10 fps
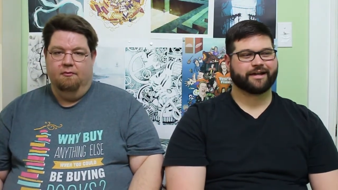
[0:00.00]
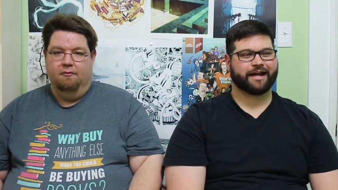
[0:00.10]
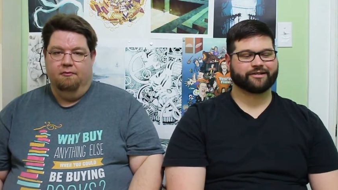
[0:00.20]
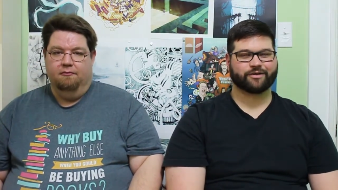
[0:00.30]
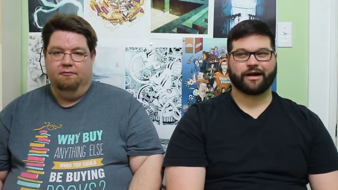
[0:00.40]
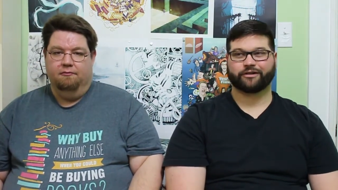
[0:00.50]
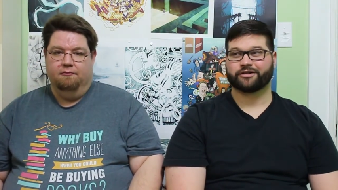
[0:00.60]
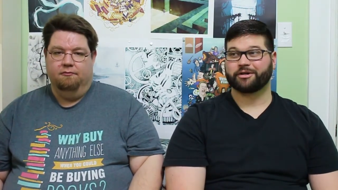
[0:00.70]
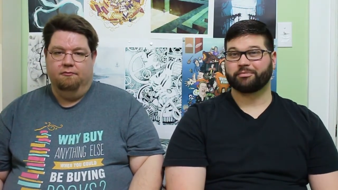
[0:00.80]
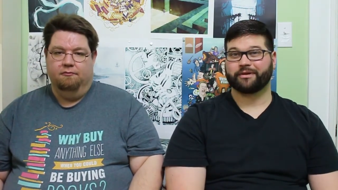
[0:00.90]
Speaker 1: and so I
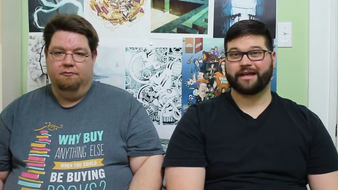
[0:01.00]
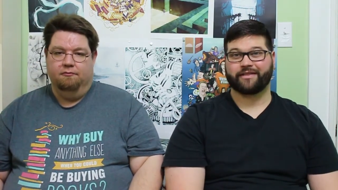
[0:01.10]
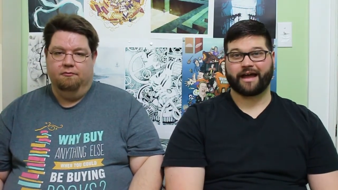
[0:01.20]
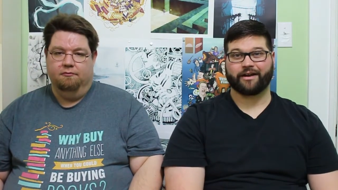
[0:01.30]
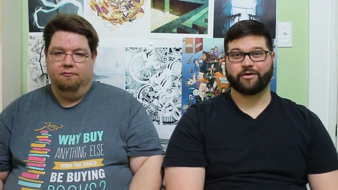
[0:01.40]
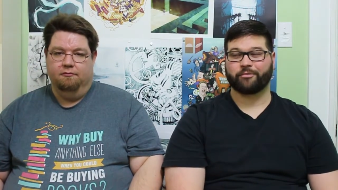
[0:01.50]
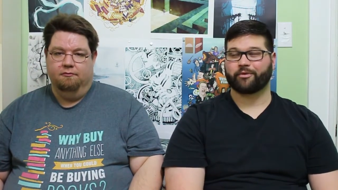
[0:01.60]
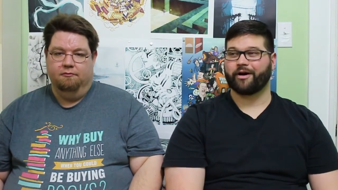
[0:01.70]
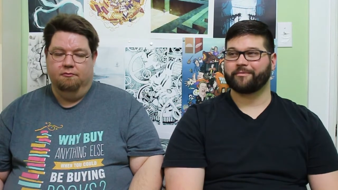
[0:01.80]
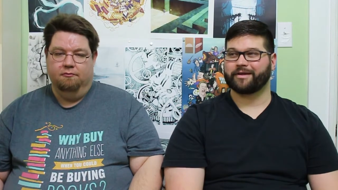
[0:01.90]
learned to play that, no
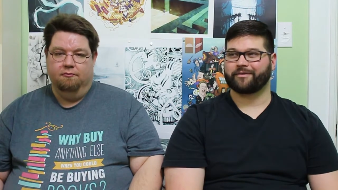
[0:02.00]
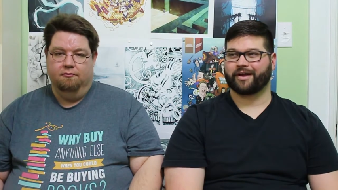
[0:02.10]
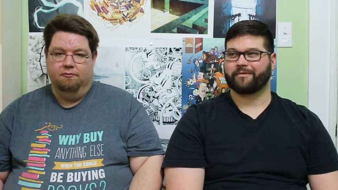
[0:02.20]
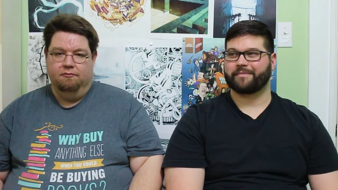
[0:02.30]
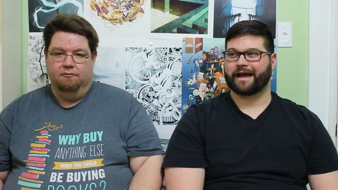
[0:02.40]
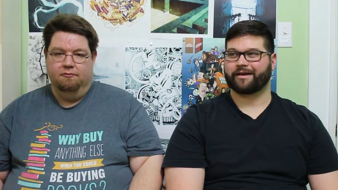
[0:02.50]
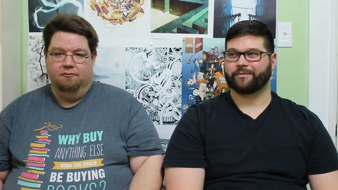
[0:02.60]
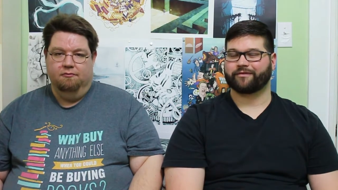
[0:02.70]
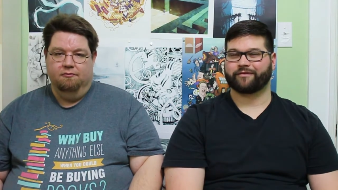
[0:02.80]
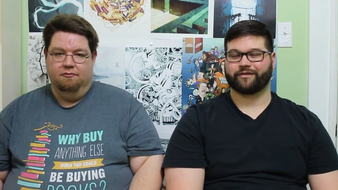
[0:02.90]
problem. Then i come back and
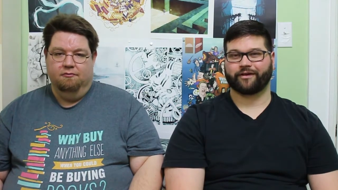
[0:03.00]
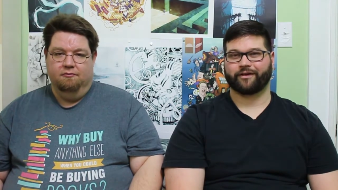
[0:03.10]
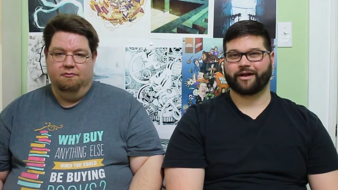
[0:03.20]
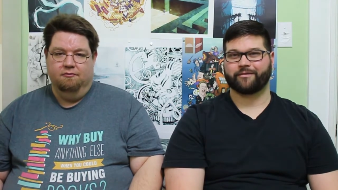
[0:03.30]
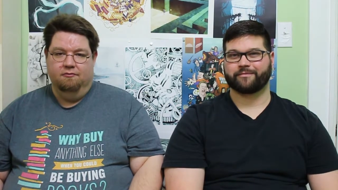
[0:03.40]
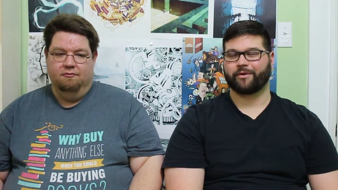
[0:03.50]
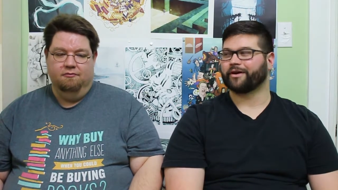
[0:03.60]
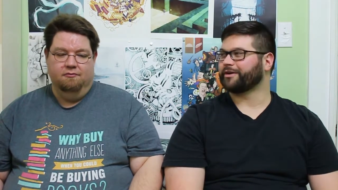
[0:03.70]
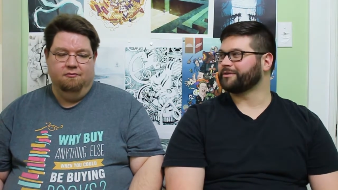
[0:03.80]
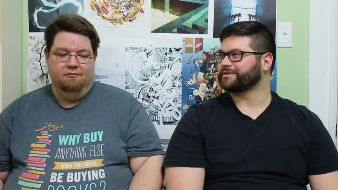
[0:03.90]
we have to figure it out
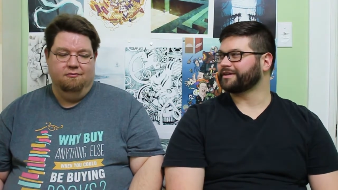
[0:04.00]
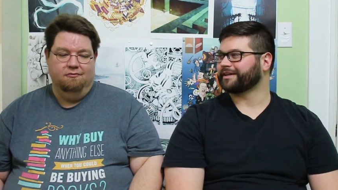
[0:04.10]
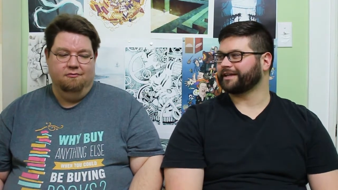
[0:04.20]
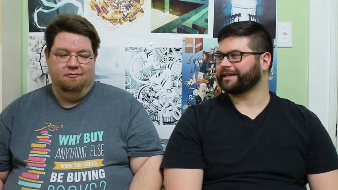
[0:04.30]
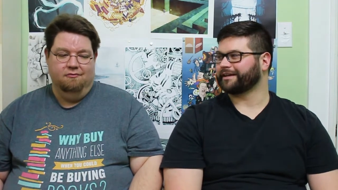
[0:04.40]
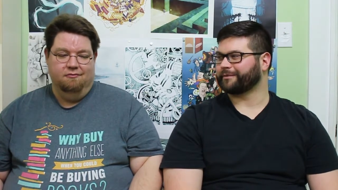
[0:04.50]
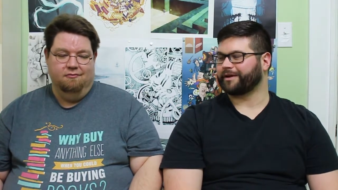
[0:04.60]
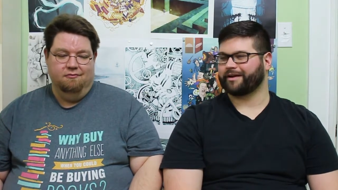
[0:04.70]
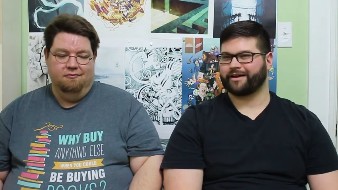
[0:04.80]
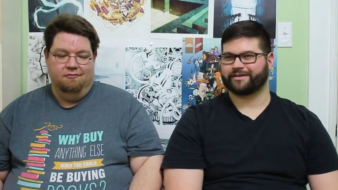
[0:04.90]
more acoustically and
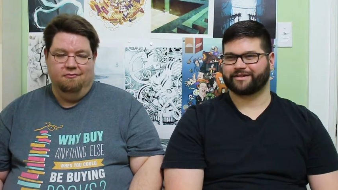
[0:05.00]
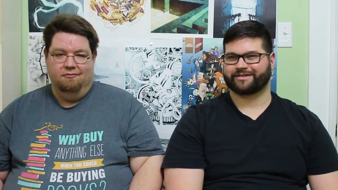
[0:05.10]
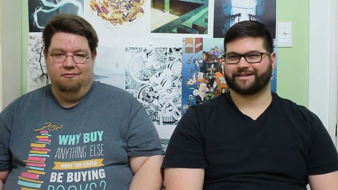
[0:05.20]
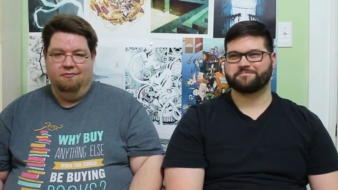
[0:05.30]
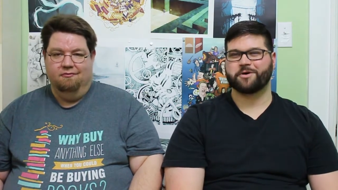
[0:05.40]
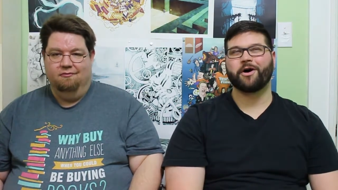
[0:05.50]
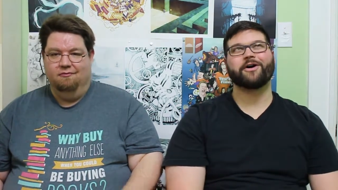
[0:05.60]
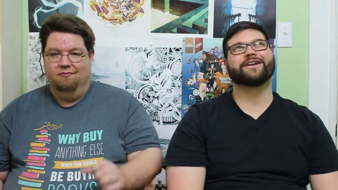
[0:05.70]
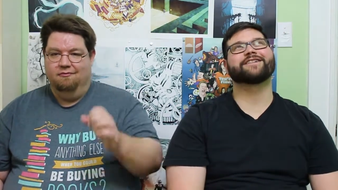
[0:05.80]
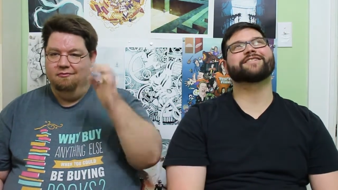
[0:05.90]
whatnot. It's just like,
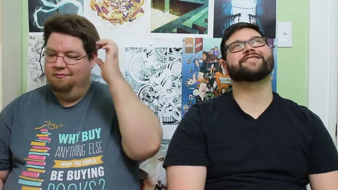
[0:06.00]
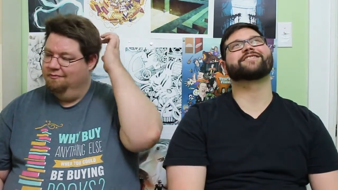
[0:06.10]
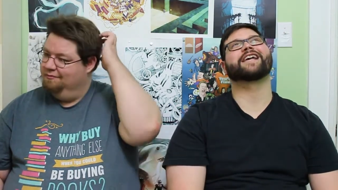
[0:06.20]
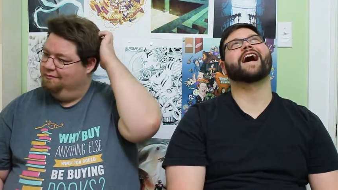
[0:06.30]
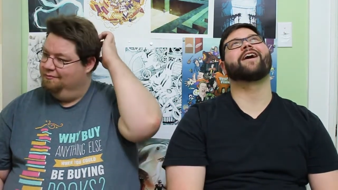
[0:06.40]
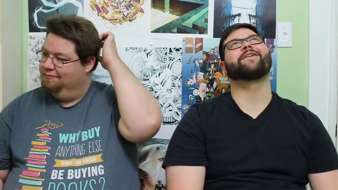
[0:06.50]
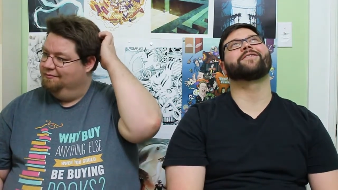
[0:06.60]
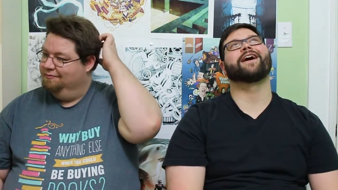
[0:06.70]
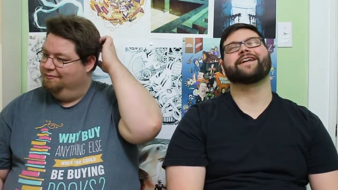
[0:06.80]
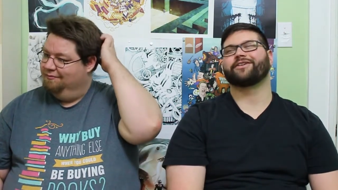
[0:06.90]
no, it doesn't
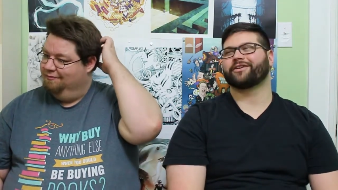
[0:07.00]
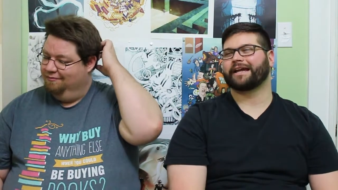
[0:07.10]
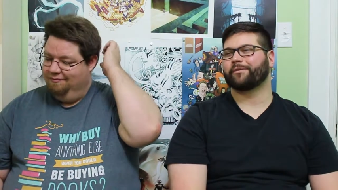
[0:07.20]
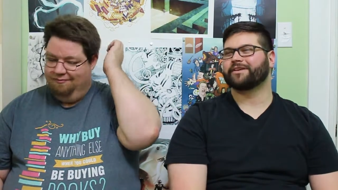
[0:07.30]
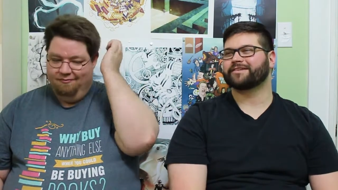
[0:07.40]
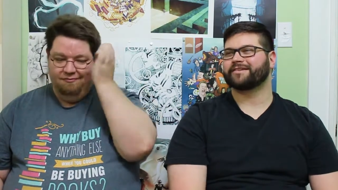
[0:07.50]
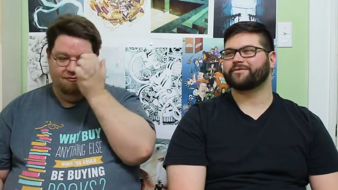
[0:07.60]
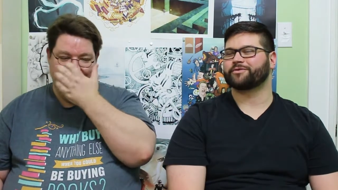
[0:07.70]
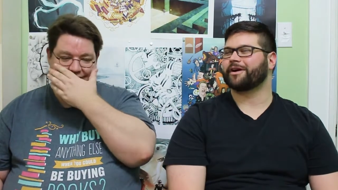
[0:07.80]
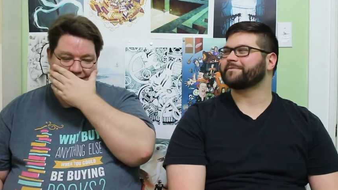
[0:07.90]
sound right. And you're like, well, it doesn't
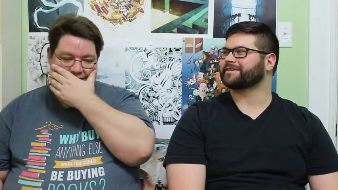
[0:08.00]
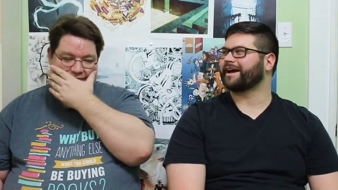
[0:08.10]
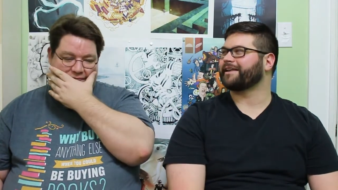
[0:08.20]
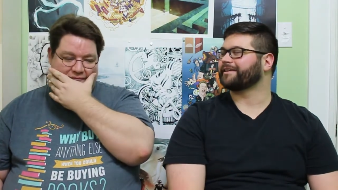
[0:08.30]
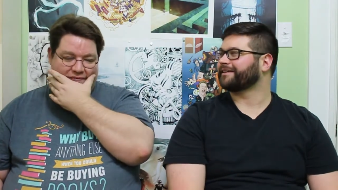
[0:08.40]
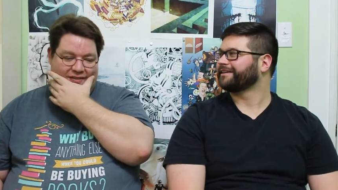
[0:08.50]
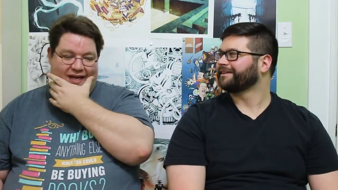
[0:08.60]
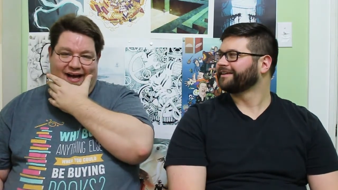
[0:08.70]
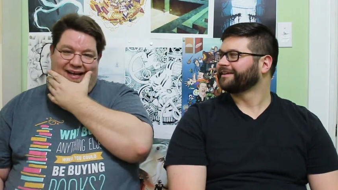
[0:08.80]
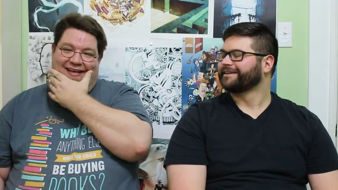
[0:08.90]
have drums either.
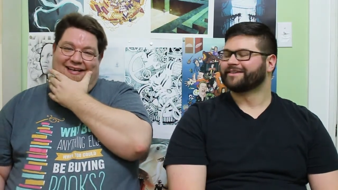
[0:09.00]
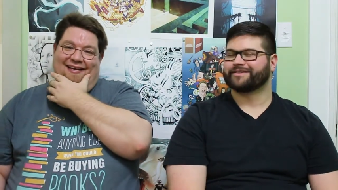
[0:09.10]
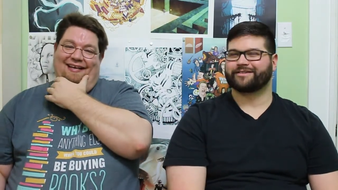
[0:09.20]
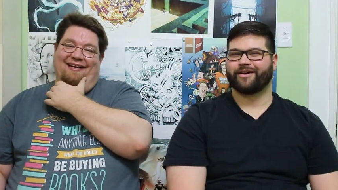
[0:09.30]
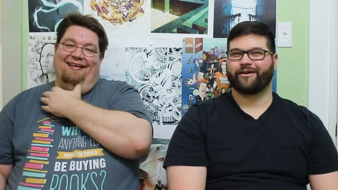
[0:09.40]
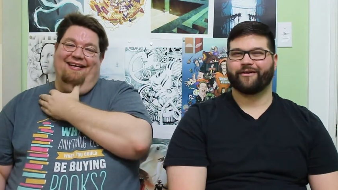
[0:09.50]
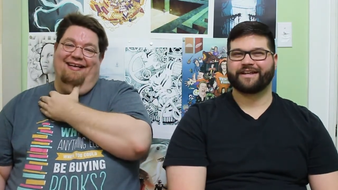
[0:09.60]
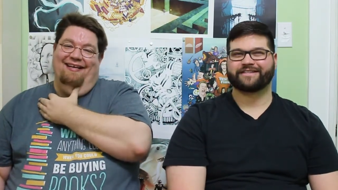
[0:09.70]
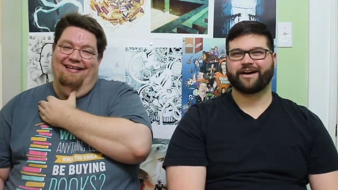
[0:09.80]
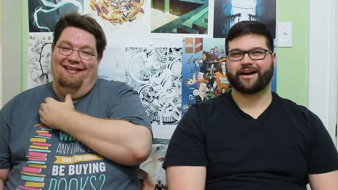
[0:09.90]
Yeah. So
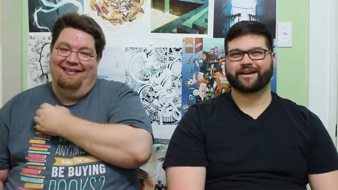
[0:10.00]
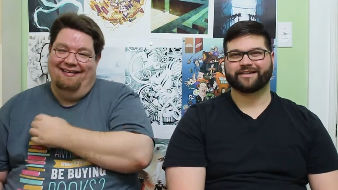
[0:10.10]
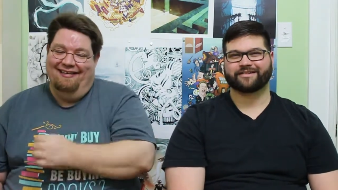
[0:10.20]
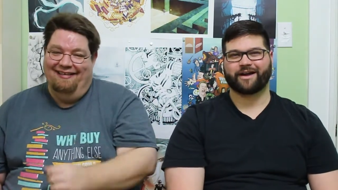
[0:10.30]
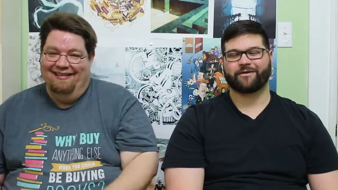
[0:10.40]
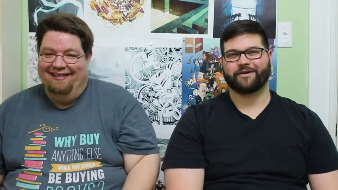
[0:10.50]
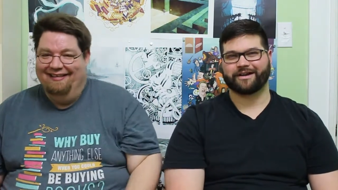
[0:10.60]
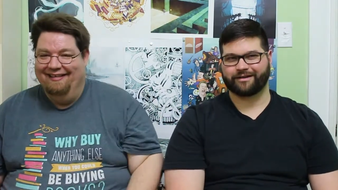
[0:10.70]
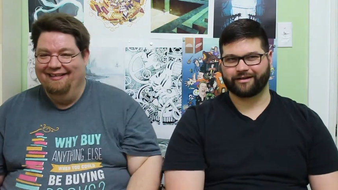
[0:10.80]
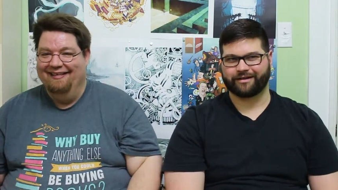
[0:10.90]
it's not going to sound
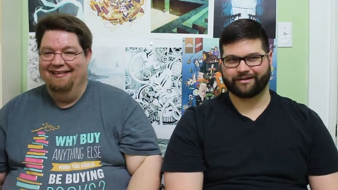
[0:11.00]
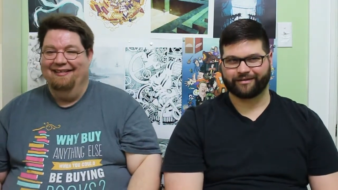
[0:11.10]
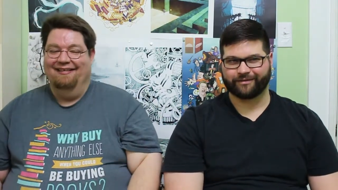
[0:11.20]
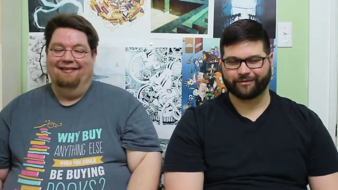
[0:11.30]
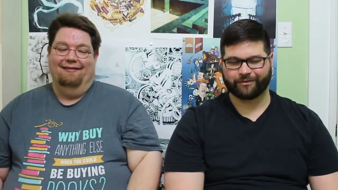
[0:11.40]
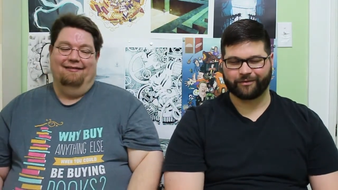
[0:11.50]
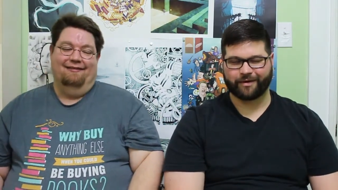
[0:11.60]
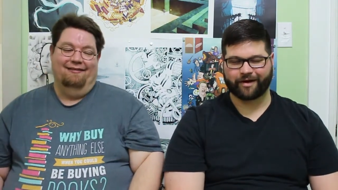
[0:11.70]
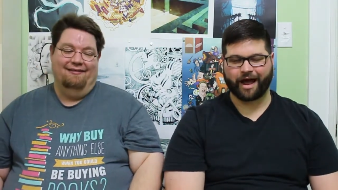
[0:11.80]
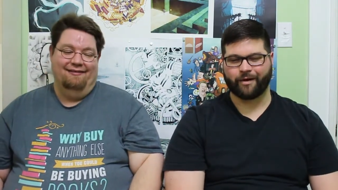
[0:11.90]
right to no
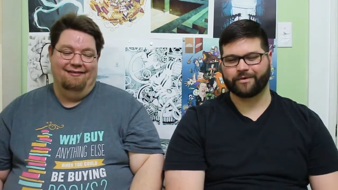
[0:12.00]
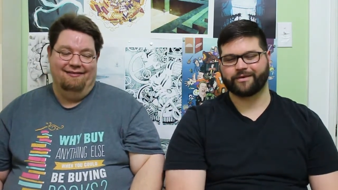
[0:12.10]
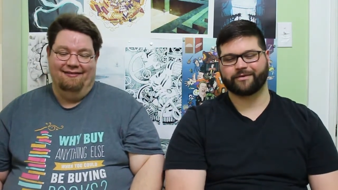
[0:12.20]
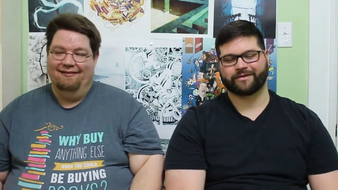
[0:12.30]
matter how we do